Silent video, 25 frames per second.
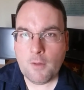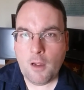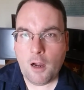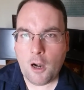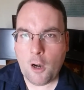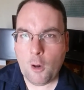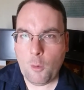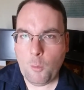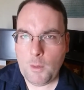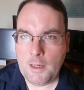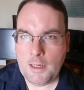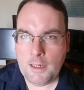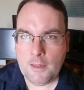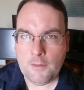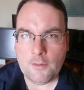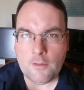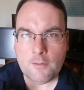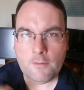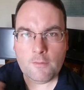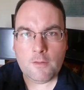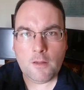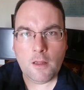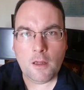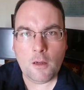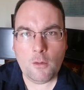Are we in the
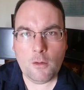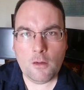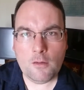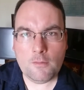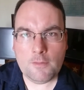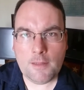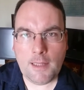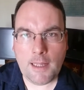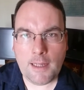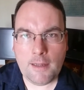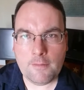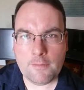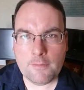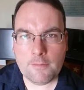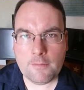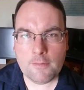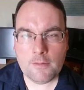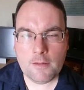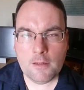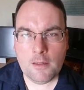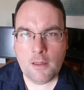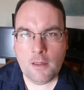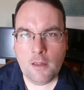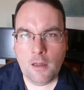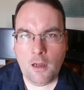flow of life?
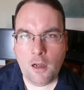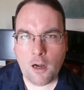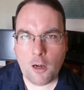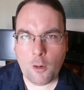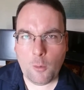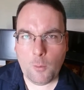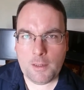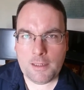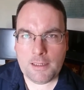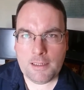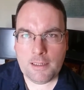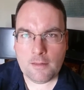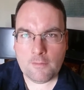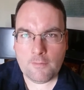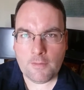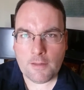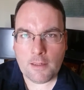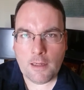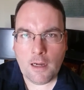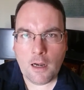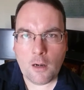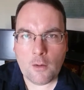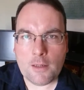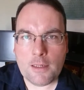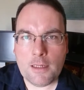Are we giving
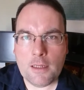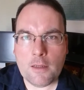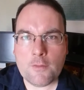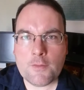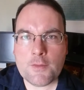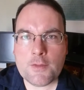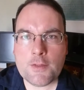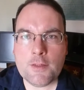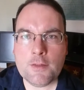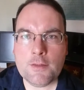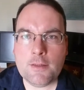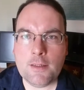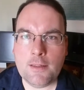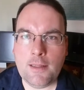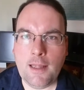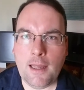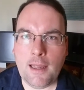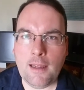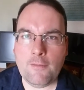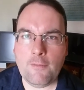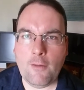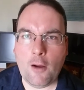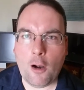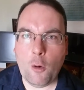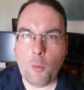our gifts to
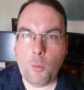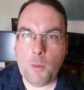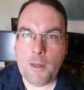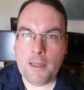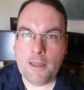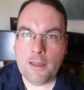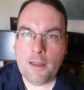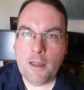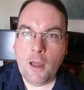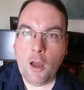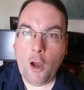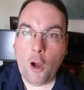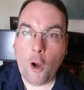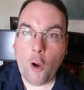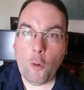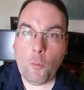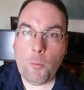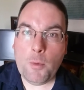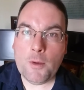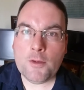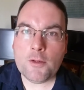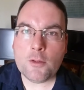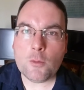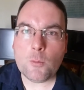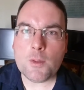life? Are we
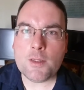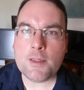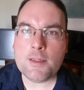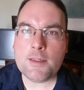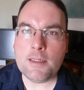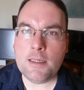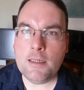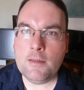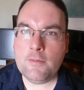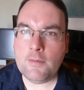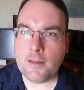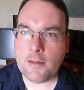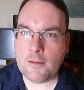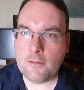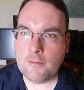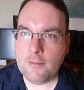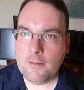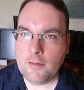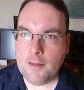open to receiving?